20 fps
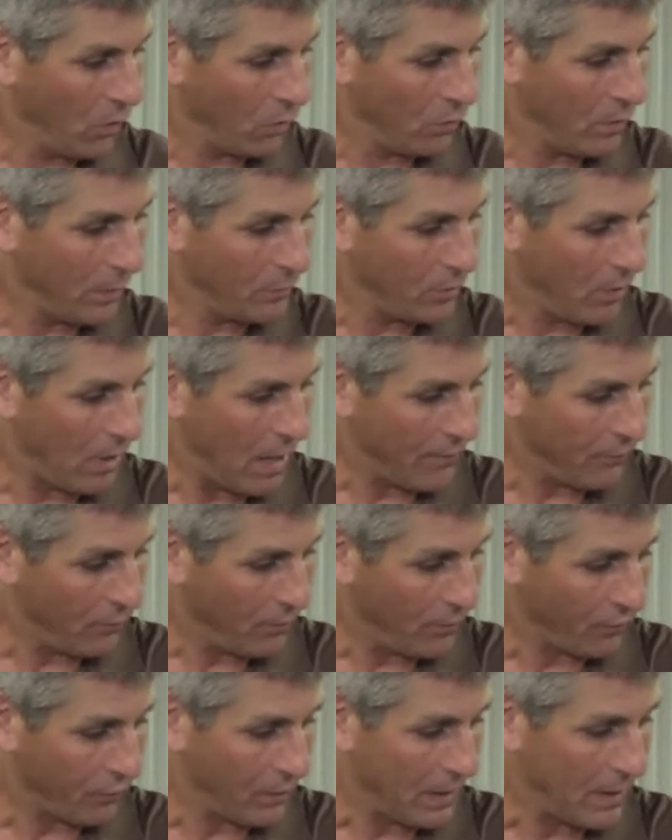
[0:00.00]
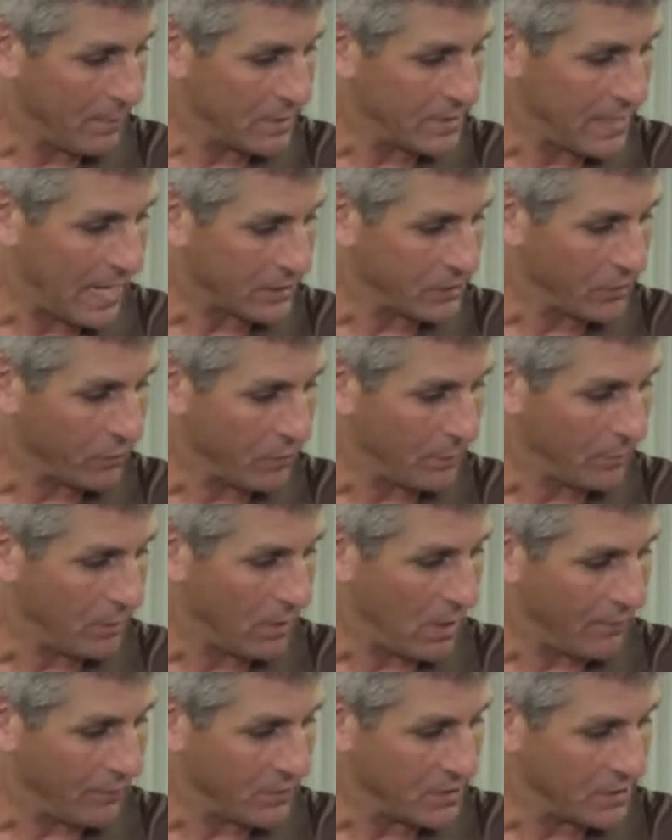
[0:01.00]
ripped off, where the frame is actually ripped
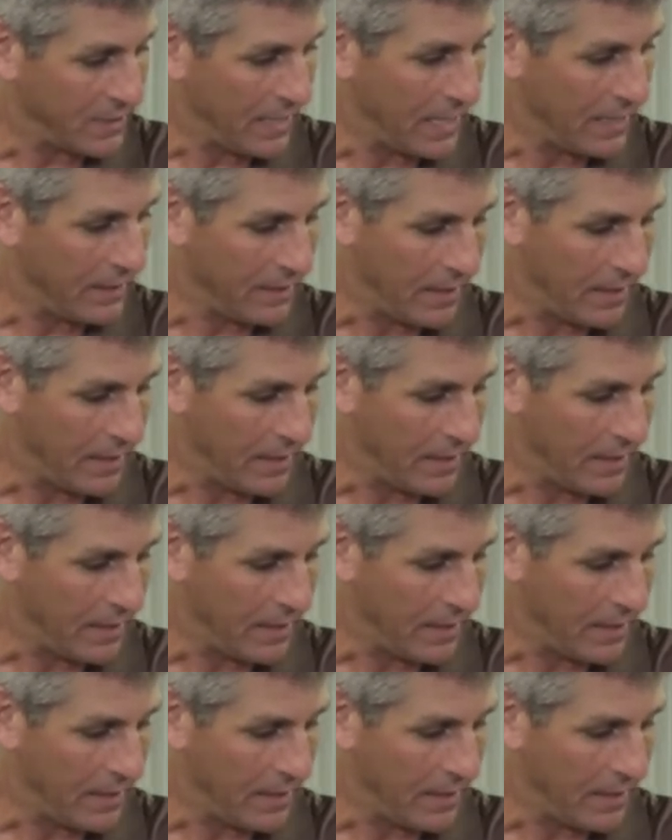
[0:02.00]
off and stayed